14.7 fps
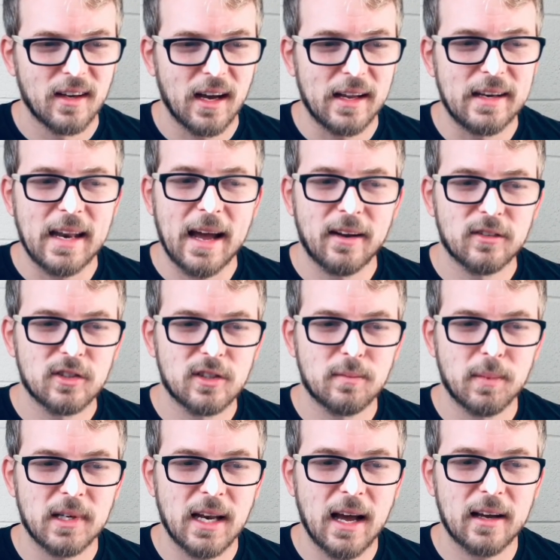Announced
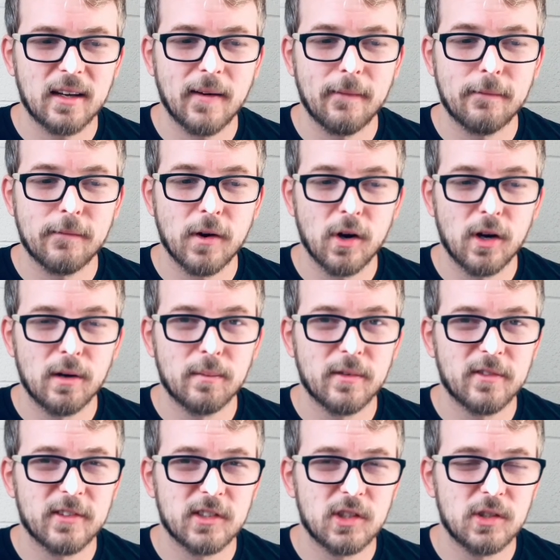but not confirmed
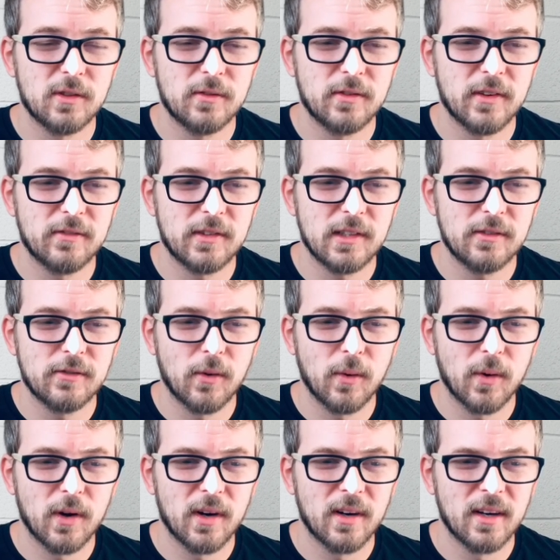for
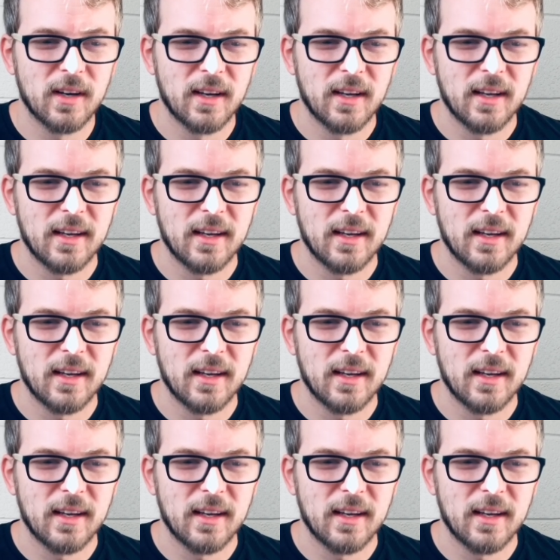254